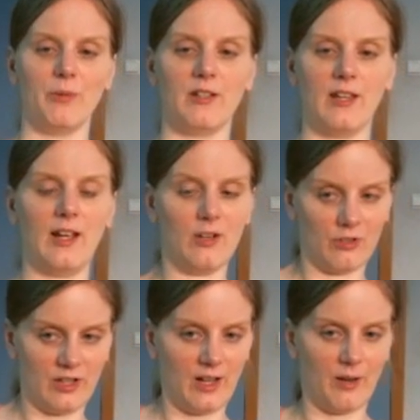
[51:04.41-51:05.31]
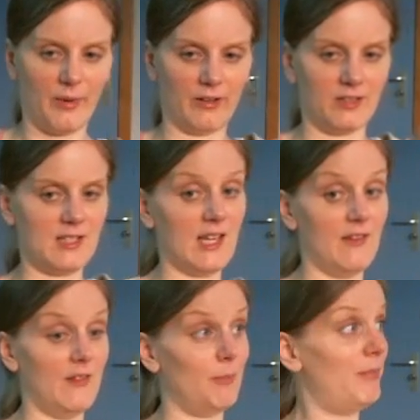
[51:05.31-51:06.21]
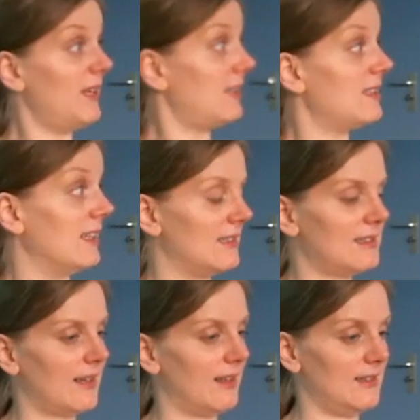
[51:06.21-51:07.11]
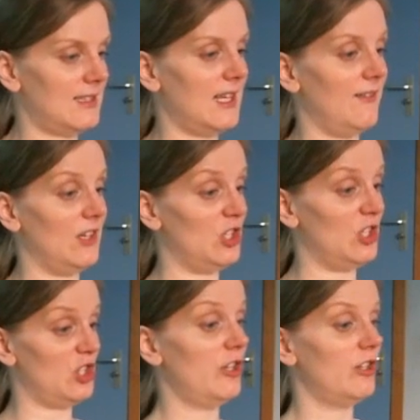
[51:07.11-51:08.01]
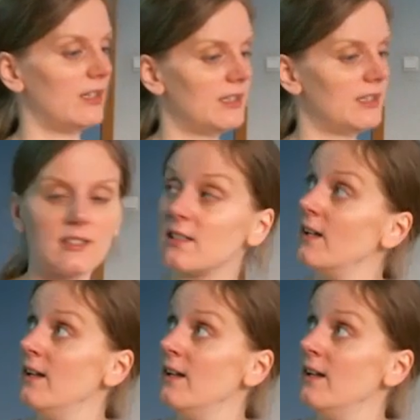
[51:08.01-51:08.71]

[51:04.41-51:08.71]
but they don't think about the TV business and the TV journalists.